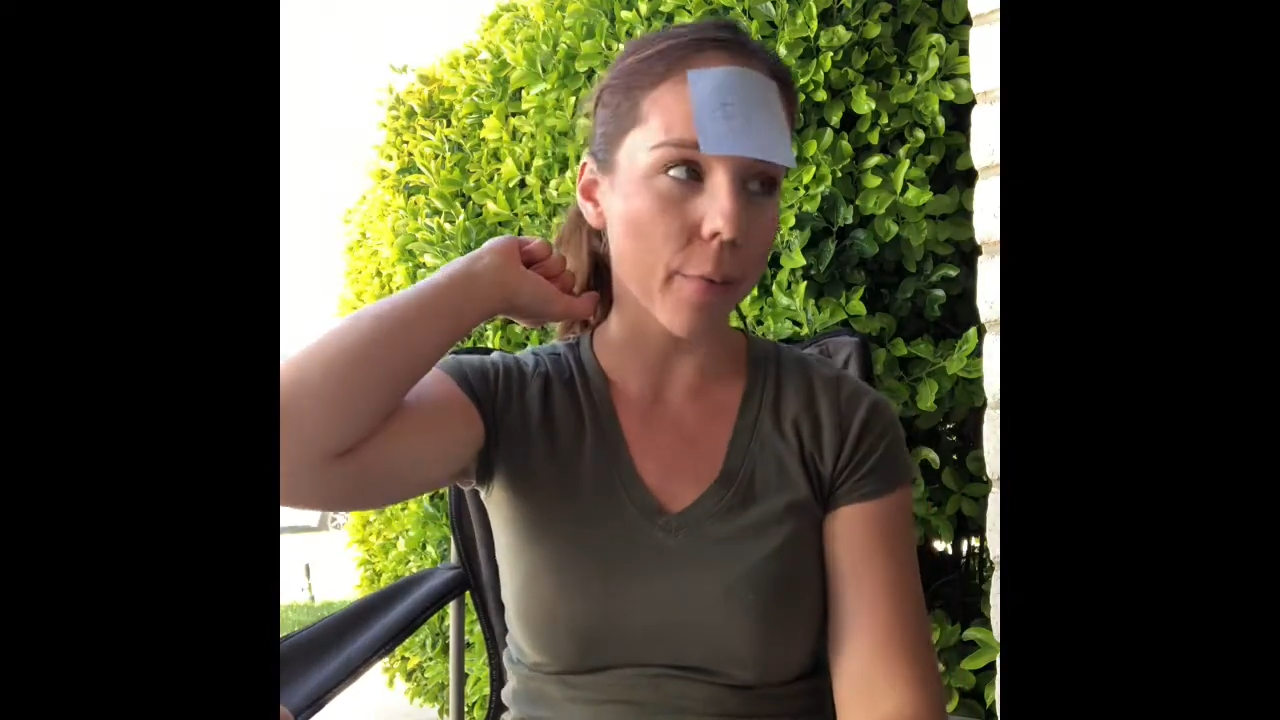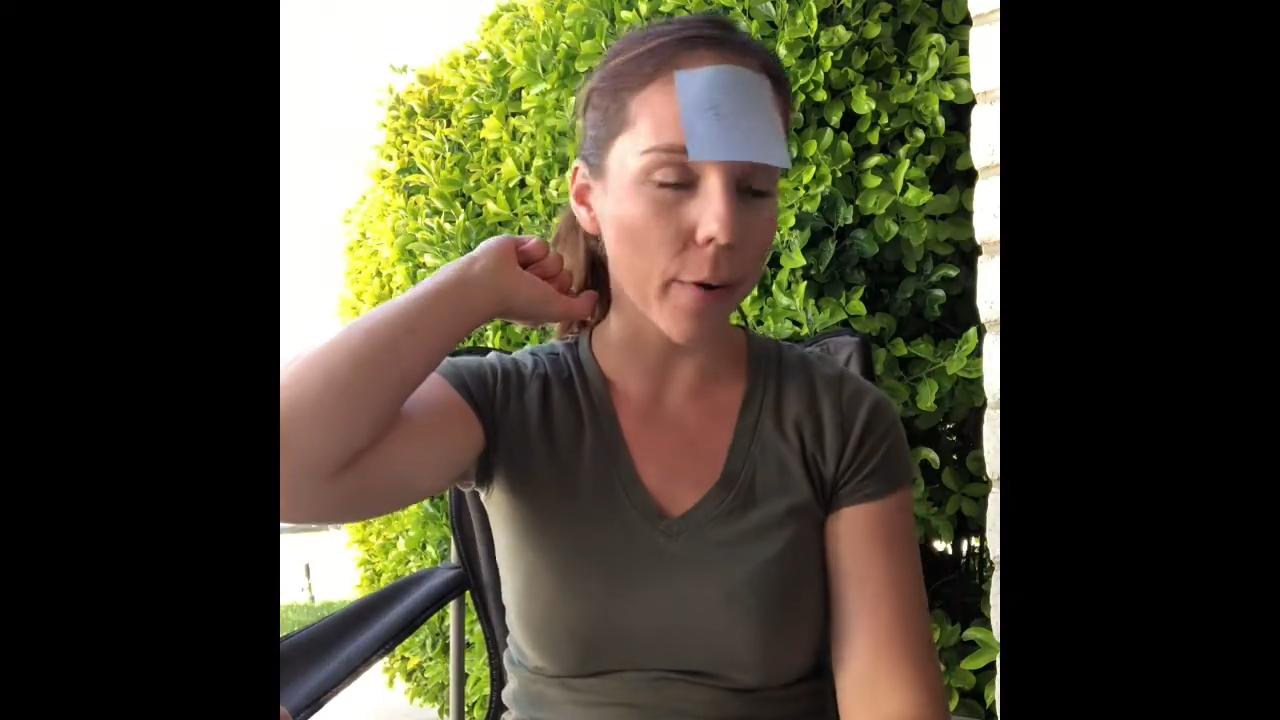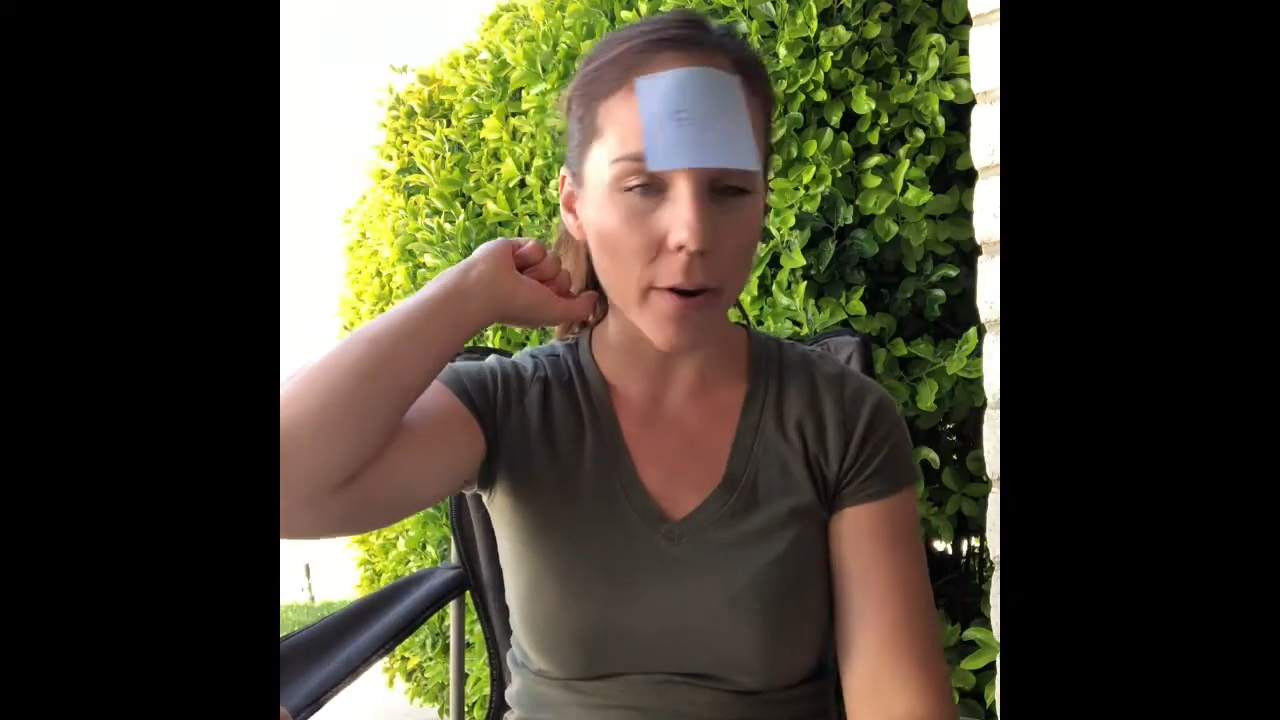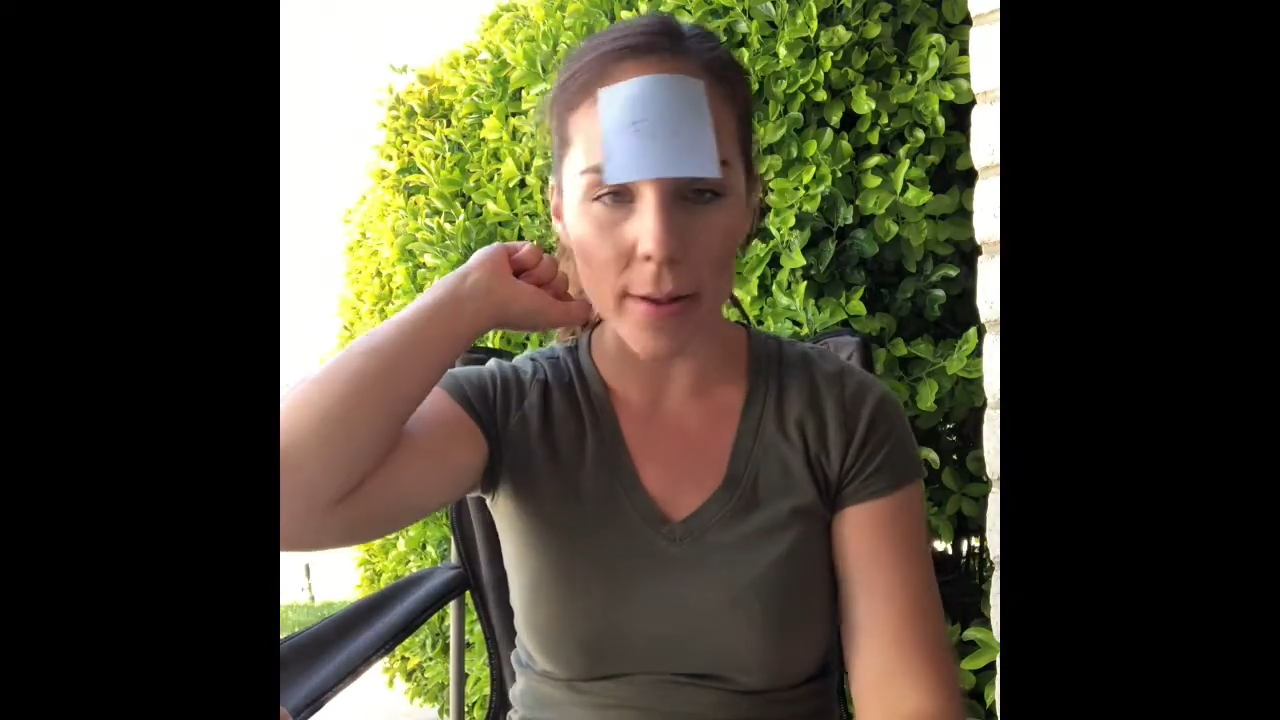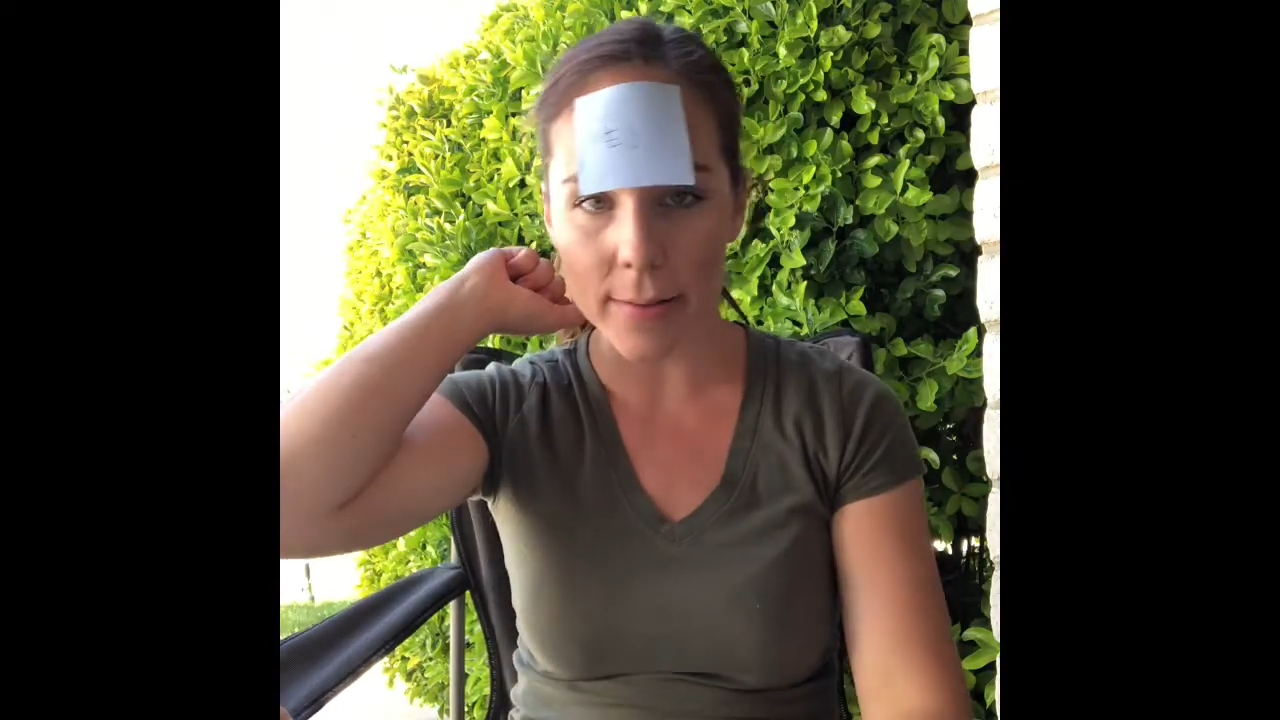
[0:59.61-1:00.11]

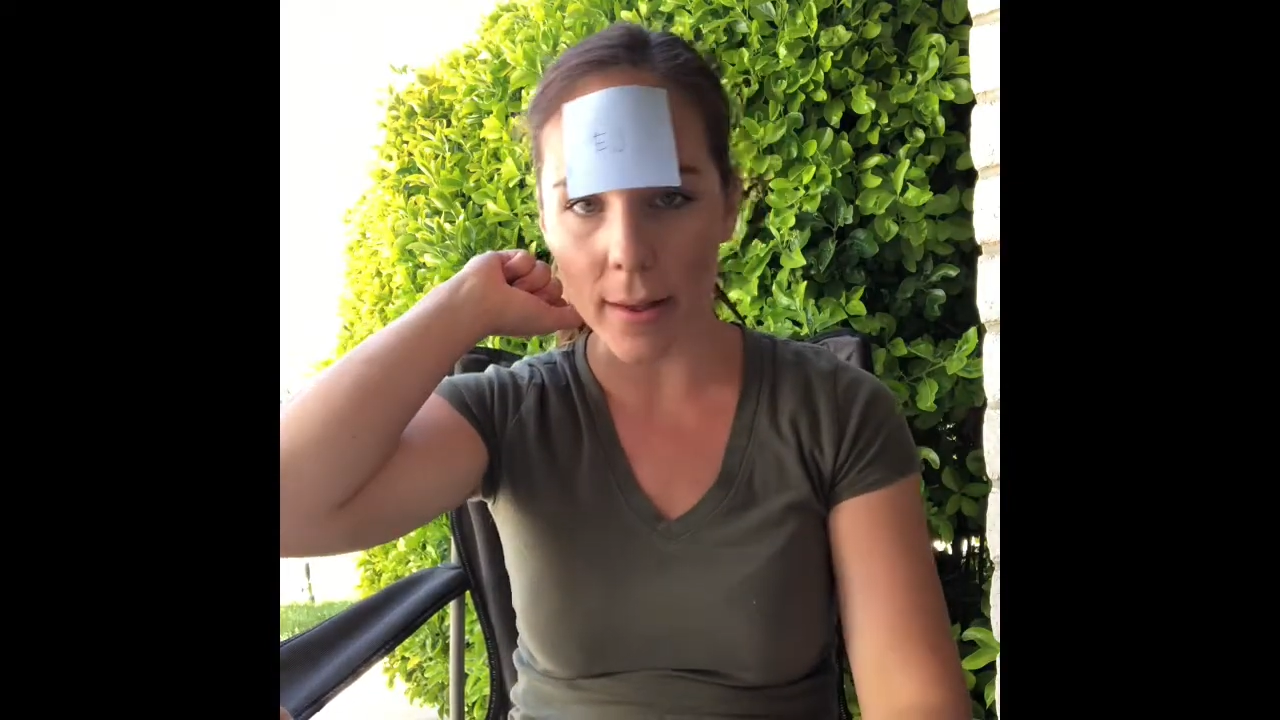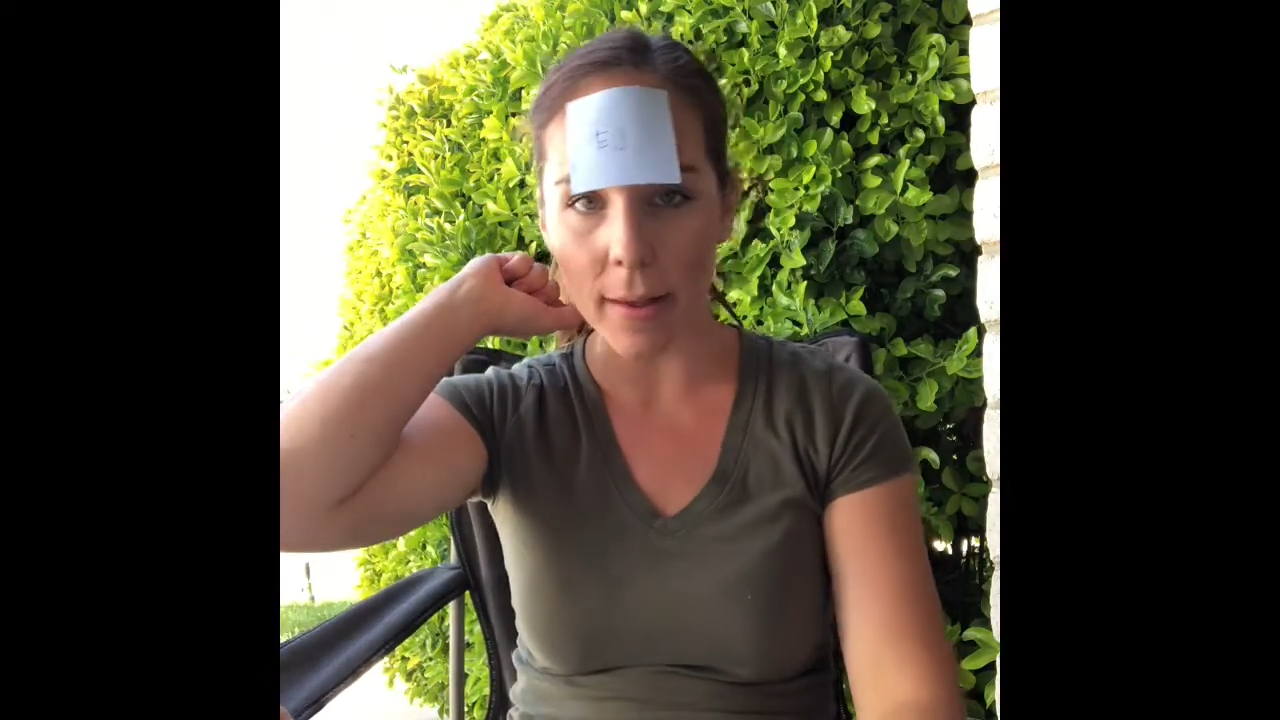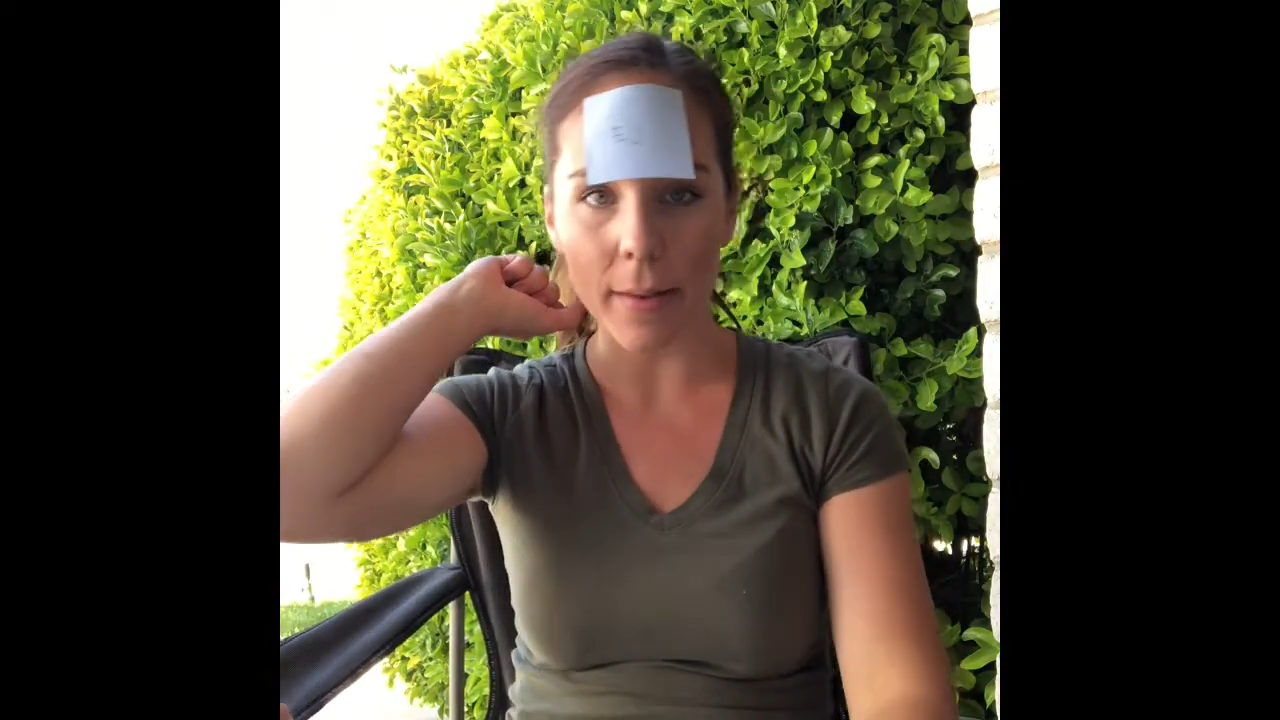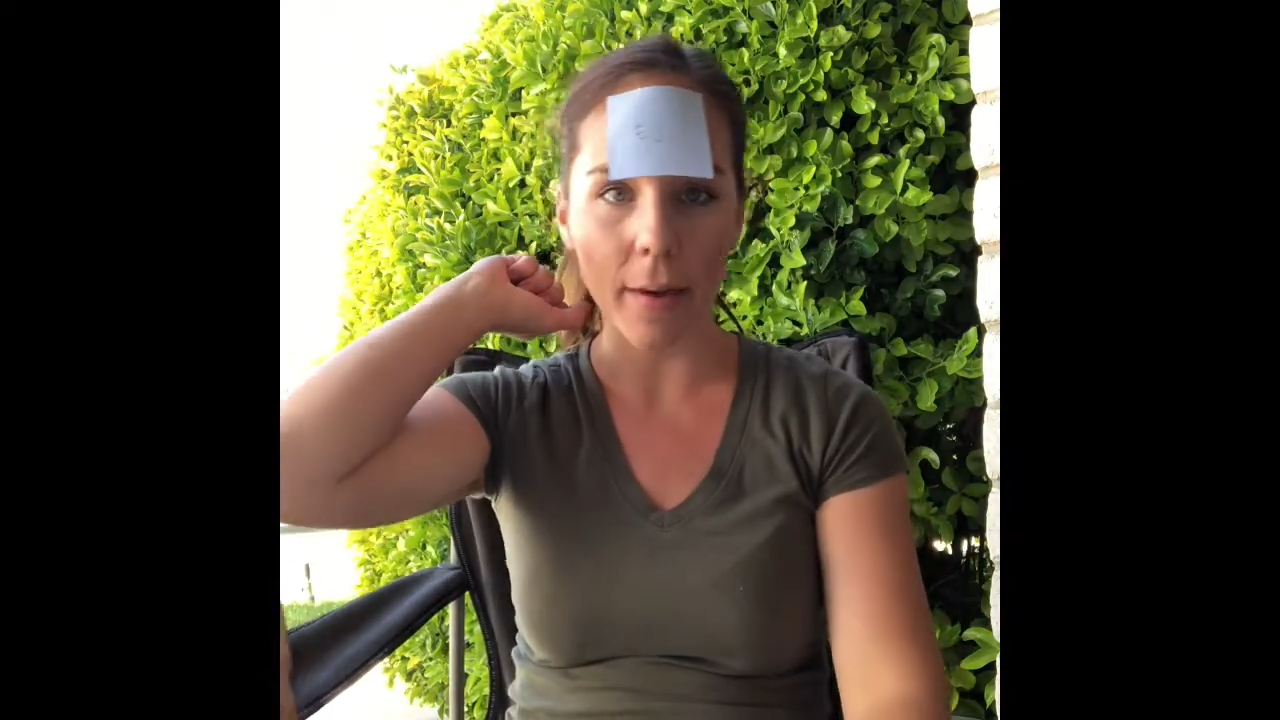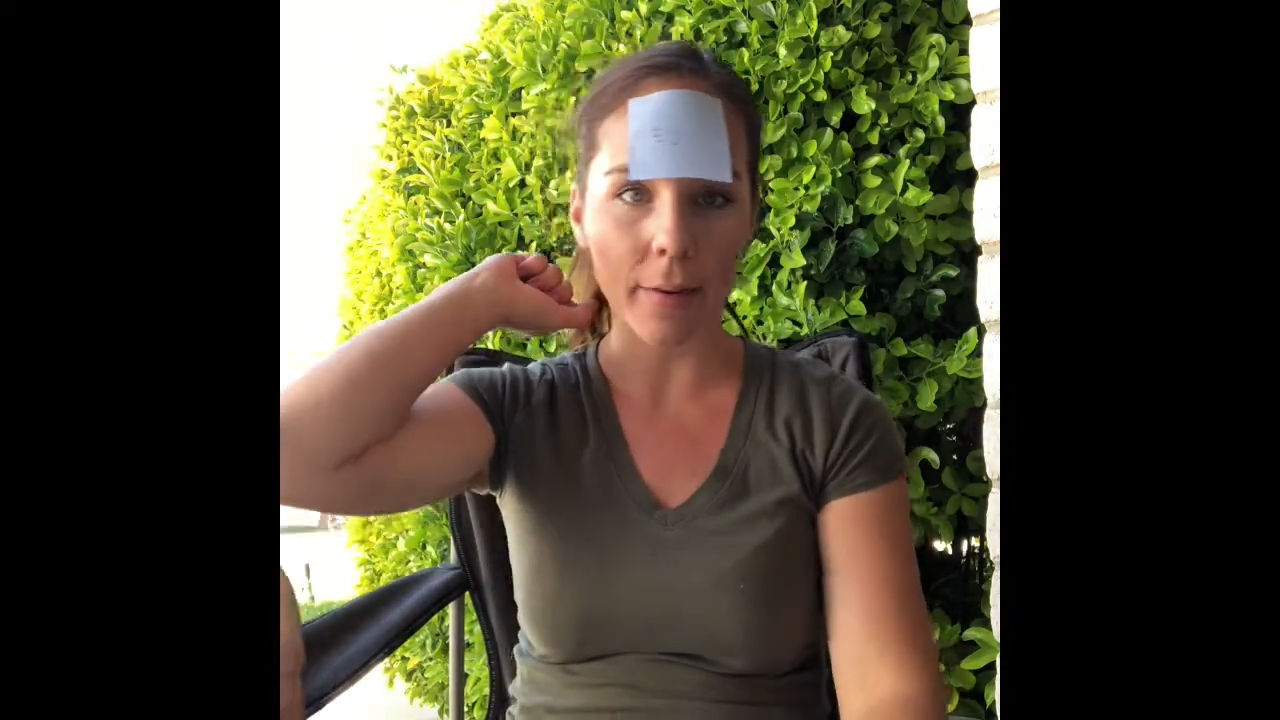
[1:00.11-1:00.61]
where is it?